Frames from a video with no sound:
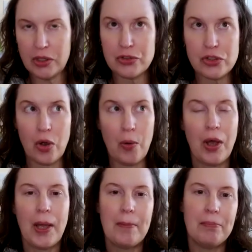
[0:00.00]
So
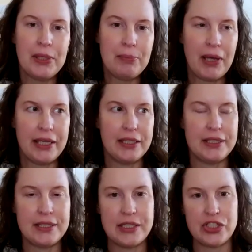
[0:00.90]
be paying
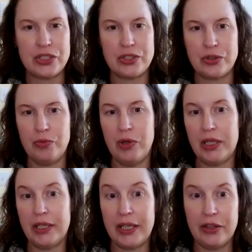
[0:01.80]
attention to
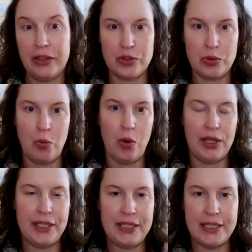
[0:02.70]
what like the
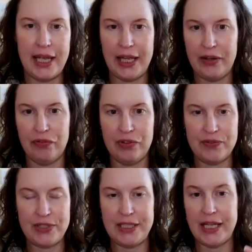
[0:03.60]
20-day,
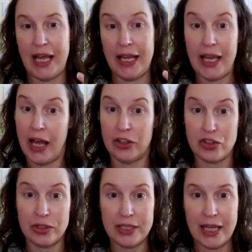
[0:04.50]
50-day,
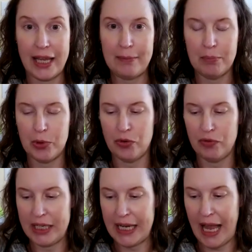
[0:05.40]
100-day
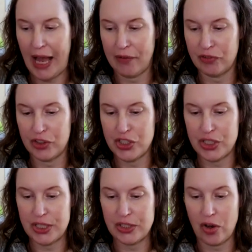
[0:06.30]
moving
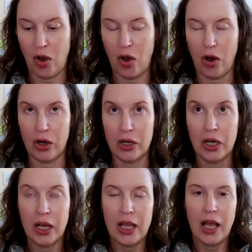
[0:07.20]
averages are.
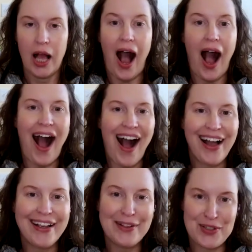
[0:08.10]

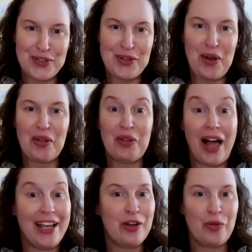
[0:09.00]
I, as you know,
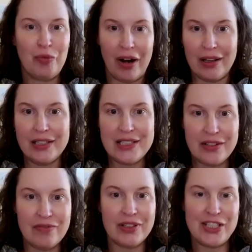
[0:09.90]
like relative